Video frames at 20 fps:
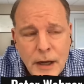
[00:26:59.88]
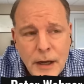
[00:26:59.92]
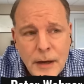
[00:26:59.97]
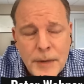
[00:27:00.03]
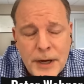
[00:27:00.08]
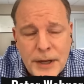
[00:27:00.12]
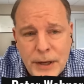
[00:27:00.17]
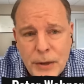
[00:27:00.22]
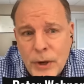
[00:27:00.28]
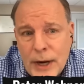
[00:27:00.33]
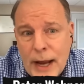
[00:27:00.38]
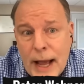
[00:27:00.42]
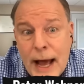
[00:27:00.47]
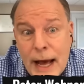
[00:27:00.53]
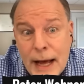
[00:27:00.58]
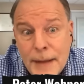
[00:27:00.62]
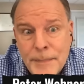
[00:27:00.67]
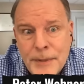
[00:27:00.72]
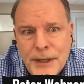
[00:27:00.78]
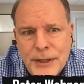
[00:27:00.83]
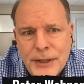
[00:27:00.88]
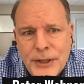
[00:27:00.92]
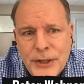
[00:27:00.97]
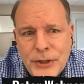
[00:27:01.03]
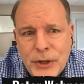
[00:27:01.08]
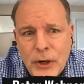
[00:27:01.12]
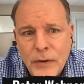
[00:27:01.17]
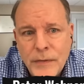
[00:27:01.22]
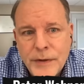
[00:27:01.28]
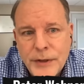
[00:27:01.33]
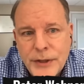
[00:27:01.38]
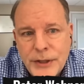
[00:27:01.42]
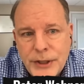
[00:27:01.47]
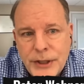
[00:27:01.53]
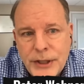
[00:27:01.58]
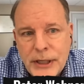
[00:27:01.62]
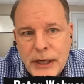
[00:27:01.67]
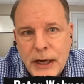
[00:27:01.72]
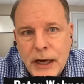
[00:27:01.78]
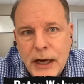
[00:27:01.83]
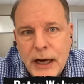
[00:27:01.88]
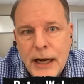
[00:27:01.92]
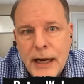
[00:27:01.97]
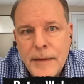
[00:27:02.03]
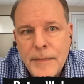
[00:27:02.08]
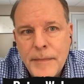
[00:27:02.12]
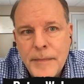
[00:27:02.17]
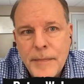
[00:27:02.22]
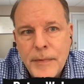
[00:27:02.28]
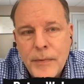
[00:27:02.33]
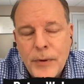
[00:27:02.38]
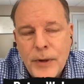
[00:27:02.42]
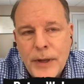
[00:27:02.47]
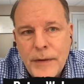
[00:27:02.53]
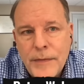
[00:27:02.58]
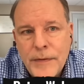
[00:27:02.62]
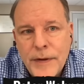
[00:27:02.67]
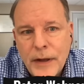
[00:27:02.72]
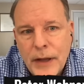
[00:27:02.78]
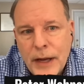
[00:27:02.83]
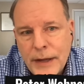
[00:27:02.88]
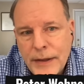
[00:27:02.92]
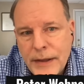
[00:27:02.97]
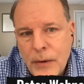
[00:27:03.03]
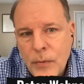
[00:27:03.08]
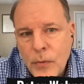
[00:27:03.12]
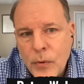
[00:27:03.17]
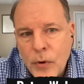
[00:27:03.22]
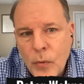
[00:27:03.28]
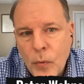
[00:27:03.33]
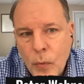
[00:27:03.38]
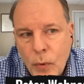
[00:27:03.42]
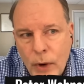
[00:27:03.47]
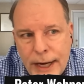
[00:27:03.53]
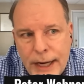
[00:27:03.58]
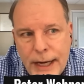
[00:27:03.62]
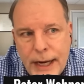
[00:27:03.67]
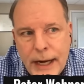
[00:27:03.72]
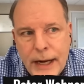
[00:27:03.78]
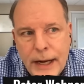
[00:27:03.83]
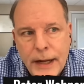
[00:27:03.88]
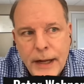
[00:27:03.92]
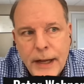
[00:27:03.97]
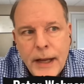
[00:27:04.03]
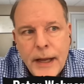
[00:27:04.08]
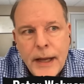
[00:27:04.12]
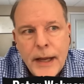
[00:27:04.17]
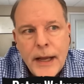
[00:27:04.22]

But I think what happened is over time, when they felt like they weren't winning